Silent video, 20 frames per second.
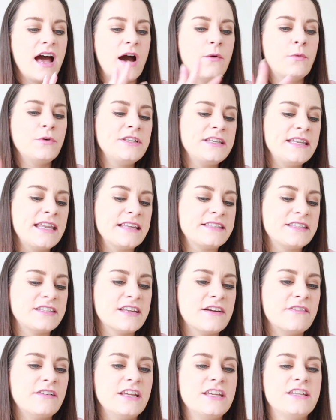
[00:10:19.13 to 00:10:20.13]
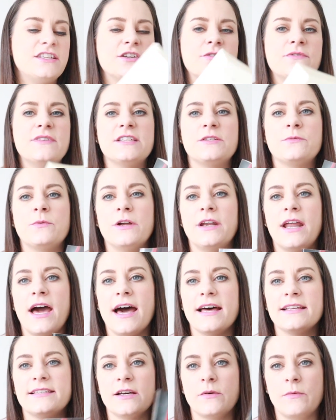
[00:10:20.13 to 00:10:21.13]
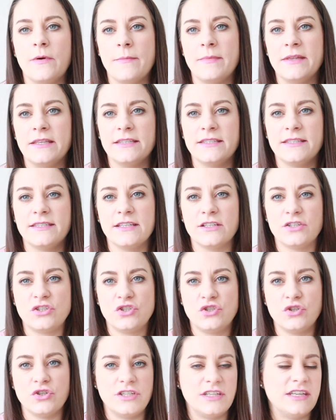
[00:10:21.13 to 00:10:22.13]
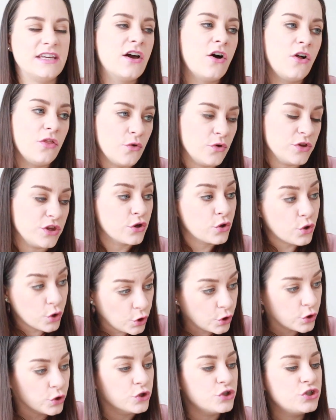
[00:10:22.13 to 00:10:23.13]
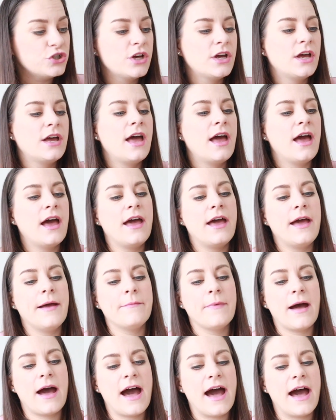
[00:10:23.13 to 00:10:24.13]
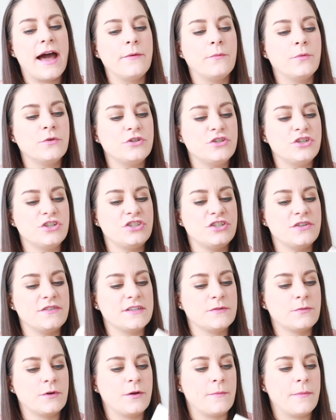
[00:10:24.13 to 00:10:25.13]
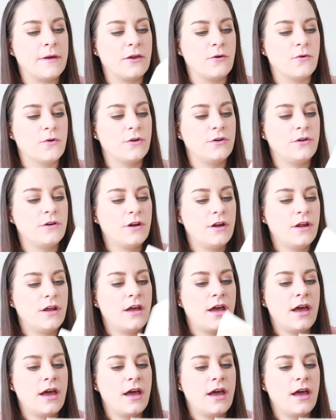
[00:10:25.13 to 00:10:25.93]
I wouldn't necessarily do this one as a women's study, although you could. I would just do this one on my own.